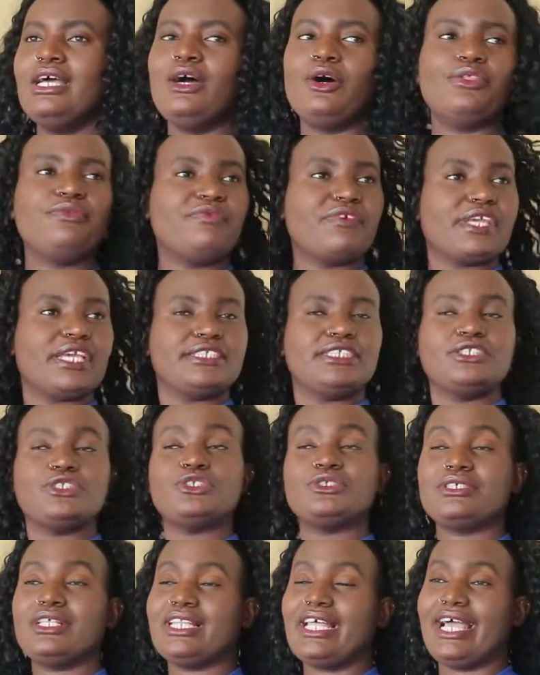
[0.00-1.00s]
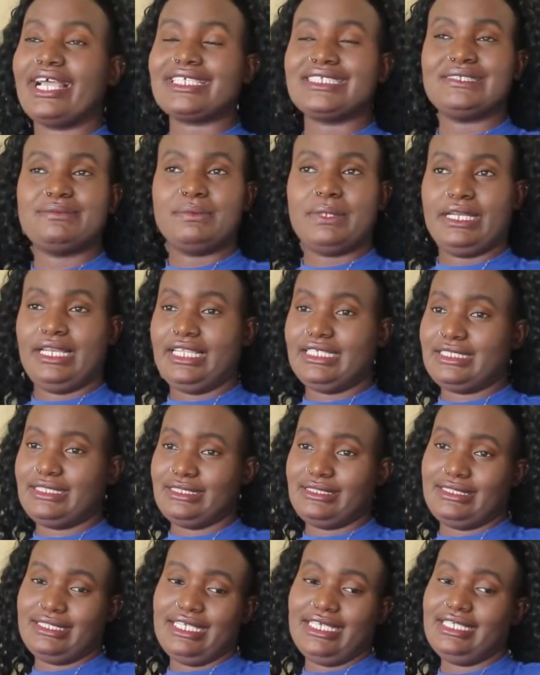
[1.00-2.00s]
on vacation to relax, but
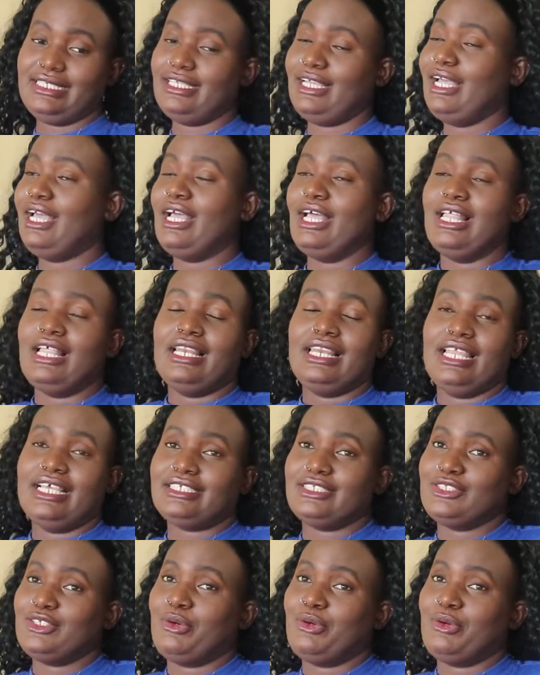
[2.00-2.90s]
let's